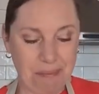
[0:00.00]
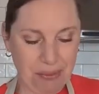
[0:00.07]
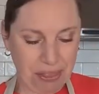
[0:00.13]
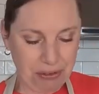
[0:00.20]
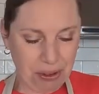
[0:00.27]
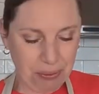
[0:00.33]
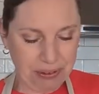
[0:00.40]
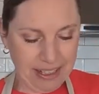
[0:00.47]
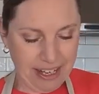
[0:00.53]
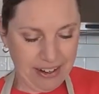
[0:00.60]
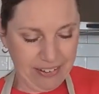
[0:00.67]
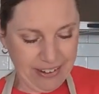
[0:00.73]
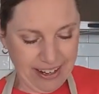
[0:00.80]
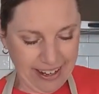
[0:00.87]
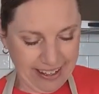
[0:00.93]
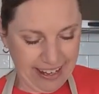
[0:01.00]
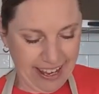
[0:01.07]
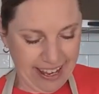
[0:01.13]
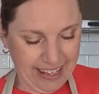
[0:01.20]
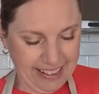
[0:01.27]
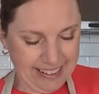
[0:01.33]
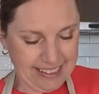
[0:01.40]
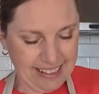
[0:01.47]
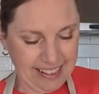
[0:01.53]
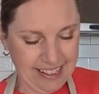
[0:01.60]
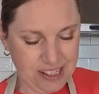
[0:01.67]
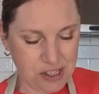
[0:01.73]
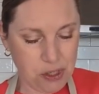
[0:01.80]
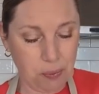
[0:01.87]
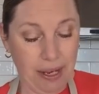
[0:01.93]
throughout the area, and
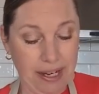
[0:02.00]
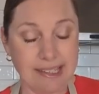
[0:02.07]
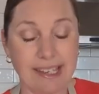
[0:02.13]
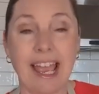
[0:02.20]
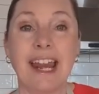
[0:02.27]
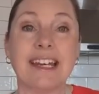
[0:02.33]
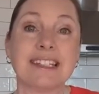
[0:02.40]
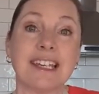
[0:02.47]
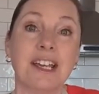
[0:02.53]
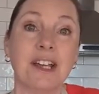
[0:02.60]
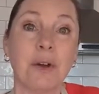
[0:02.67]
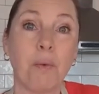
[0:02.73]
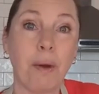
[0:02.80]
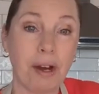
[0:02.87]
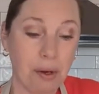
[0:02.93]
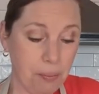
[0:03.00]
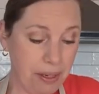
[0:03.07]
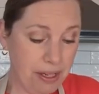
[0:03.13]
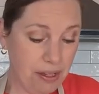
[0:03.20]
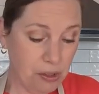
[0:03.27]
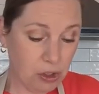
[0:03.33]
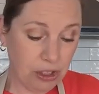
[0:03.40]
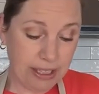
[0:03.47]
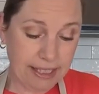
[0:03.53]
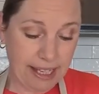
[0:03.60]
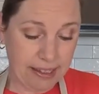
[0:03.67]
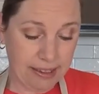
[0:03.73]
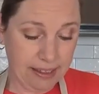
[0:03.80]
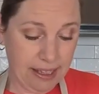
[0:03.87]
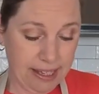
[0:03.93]
it's so nice. And where we usually
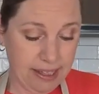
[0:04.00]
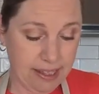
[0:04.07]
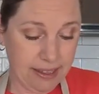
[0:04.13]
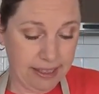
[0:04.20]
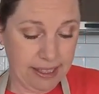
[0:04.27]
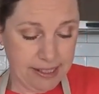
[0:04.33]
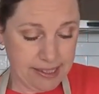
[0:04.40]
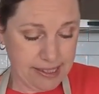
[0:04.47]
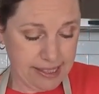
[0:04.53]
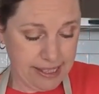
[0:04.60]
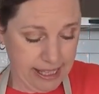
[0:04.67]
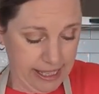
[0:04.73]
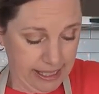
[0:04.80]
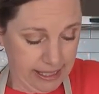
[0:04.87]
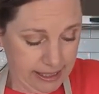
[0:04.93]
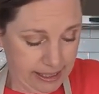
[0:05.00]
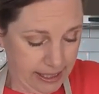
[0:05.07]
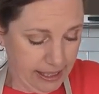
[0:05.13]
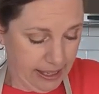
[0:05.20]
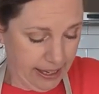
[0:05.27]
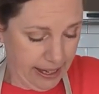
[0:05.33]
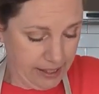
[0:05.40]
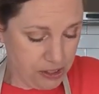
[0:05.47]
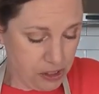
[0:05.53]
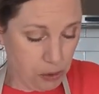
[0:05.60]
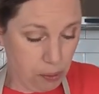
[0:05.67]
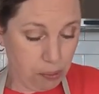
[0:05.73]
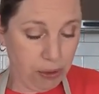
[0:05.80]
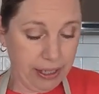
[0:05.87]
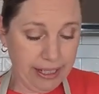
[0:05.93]
take the kids skiing and
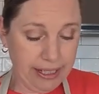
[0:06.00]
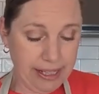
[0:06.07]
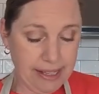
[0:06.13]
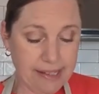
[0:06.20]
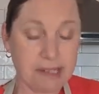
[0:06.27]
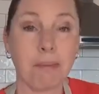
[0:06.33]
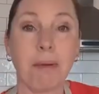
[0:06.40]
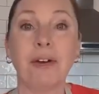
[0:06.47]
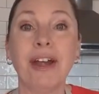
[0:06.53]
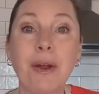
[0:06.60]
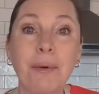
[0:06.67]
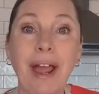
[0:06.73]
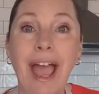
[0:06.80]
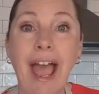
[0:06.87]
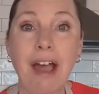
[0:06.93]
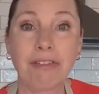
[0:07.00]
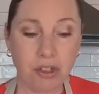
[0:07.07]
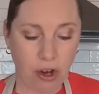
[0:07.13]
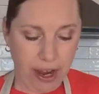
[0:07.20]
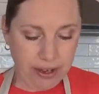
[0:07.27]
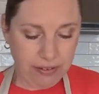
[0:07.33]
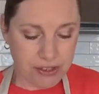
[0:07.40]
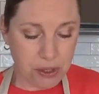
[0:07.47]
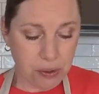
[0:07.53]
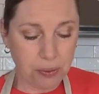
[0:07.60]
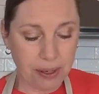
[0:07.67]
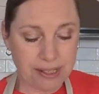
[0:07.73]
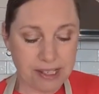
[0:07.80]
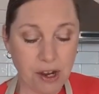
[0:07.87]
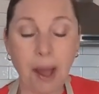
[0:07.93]
snowboarding is about an 1.5-hour drive, so
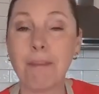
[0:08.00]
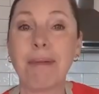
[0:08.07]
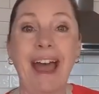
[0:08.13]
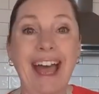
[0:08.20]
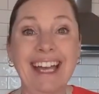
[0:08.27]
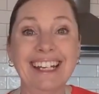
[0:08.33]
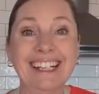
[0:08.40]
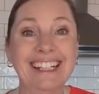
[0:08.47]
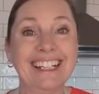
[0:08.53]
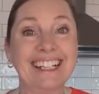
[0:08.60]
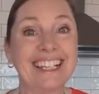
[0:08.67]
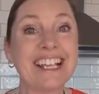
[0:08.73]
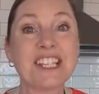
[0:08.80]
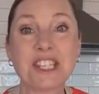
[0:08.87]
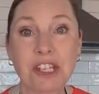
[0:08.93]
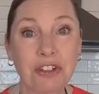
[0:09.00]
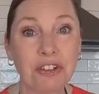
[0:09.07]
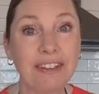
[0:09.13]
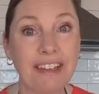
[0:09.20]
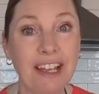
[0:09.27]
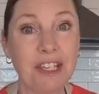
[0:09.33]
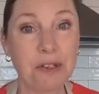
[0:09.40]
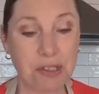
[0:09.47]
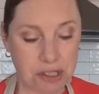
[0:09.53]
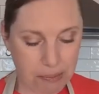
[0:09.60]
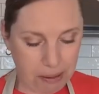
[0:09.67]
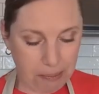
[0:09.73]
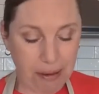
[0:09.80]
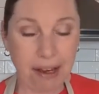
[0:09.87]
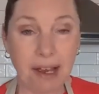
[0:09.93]
it's not bad considering that used to
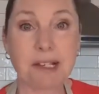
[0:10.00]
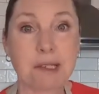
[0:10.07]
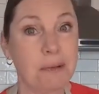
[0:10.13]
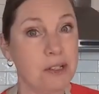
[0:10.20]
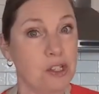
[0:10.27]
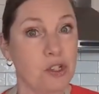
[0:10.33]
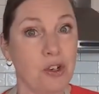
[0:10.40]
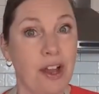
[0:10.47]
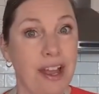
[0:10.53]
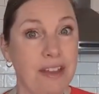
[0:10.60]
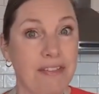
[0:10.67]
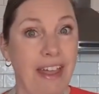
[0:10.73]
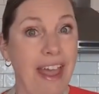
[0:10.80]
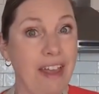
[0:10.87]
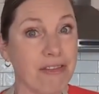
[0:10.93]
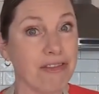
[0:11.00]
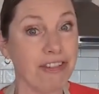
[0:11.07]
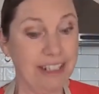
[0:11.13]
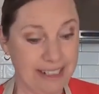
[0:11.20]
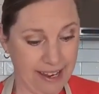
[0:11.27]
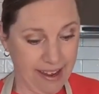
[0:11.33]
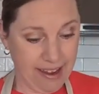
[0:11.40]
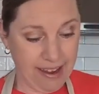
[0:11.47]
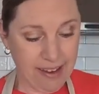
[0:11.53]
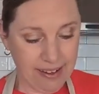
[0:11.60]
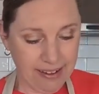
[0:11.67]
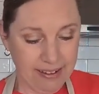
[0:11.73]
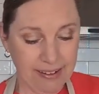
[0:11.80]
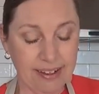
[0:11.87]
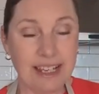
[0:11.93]
be my husband's drive every day.
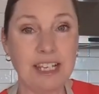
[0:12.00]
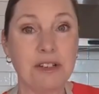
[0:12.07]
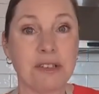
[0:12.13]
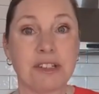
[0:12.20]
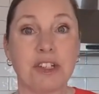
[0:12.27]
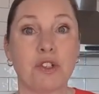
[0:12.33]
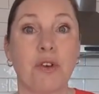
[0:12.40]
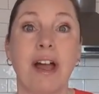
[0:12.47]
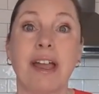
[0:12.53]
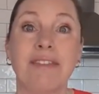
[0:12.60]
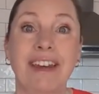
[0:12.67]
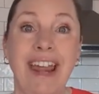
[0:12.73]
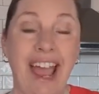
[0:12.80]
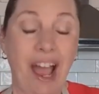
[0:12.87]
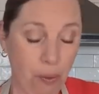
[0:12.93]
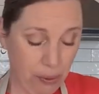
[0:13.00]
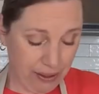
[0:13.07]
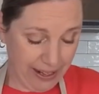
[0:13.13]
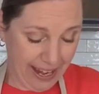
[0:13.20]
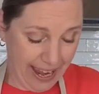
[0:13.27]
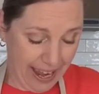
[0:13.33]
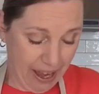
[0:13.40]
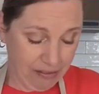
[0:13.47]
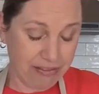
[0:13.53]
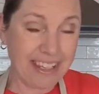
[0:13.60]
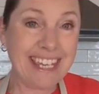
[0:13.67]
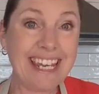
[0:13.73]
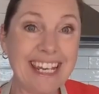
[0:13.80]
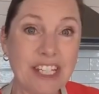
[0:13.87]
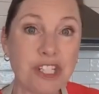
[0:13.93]
He used to drive an 1.5 hours
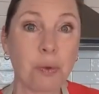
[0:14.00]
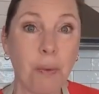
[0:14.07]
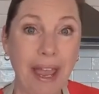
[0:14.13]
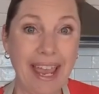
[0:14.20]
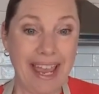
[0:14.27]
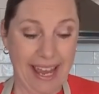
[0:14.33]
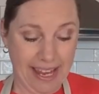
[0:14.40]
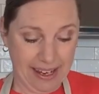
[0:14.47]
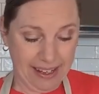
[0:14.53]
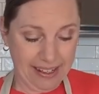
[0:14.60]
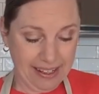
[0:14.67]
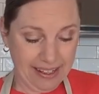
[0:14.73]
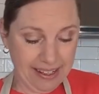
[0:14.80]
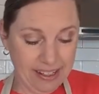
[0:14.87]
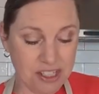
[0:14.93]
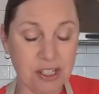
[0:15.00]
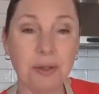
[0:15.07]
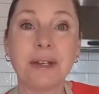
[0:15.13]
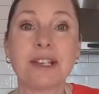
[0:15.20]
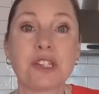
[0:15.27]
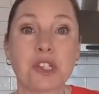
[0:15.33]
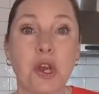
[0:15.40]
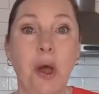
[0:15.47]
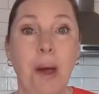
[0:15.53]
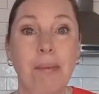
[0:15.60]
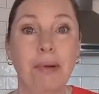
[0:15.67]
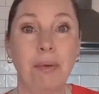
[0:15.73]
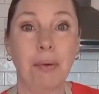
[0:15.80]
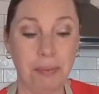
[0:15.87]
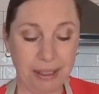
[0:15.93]
each way to his
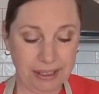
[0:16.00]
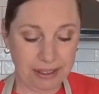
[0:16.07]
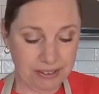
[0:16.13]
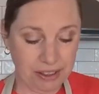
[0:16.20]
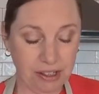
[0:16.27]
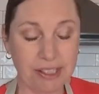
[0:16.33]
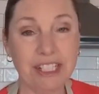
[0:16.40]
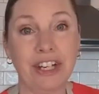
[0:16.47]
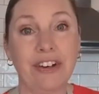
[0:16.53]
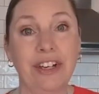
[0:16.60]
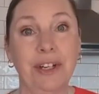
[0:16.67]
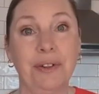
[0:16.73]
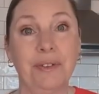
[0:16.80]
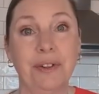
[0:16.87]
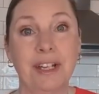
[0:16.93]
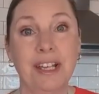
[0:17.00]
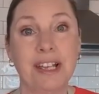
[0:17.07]
job when we lived in Ontario.